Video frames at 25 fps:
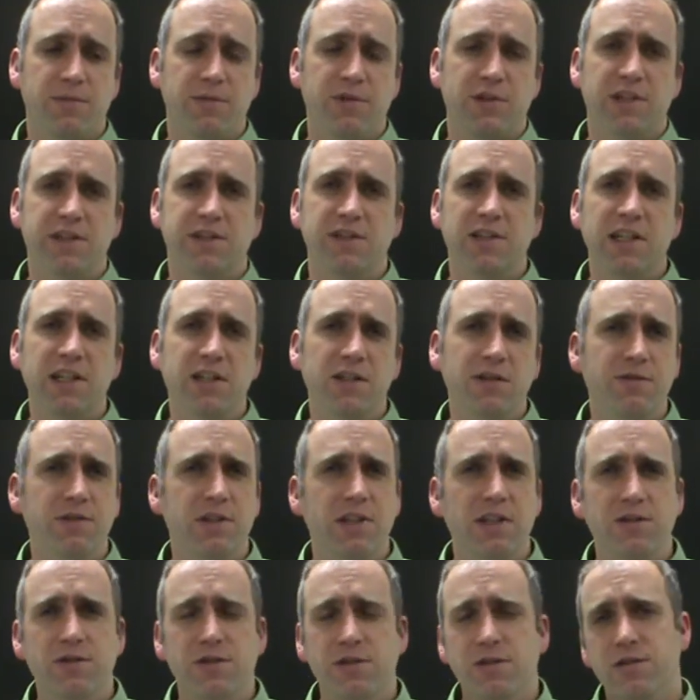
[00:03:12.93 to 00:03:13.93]
distinctive
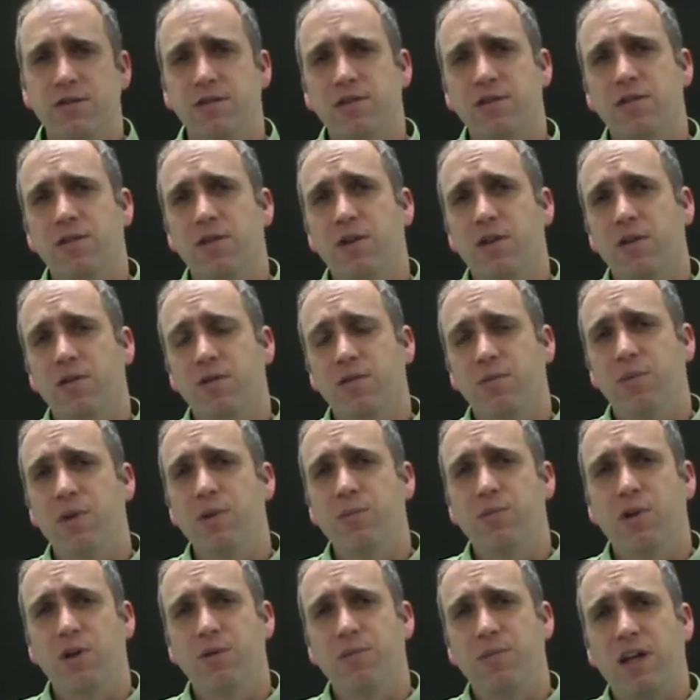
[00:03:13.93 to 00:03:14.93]
teachers, the
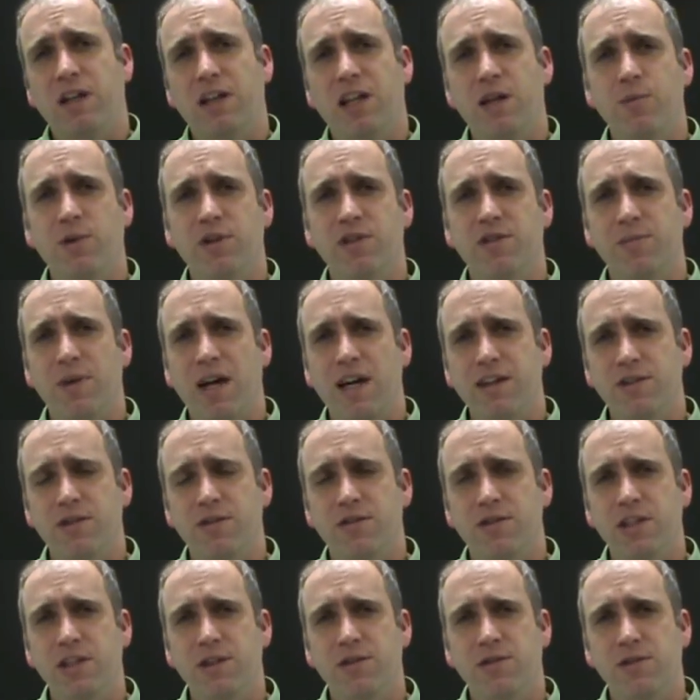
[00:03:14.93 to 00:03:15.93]
people I might label as master
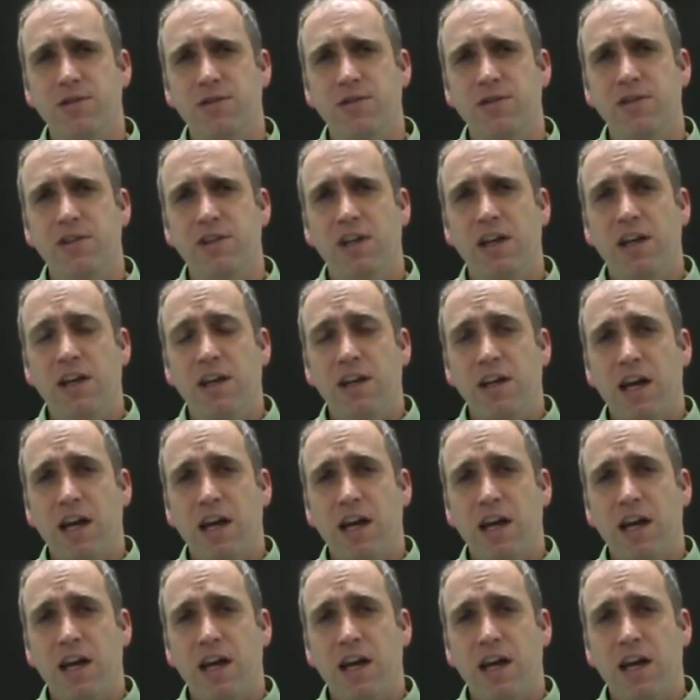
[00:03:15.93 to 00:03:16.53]
teachers,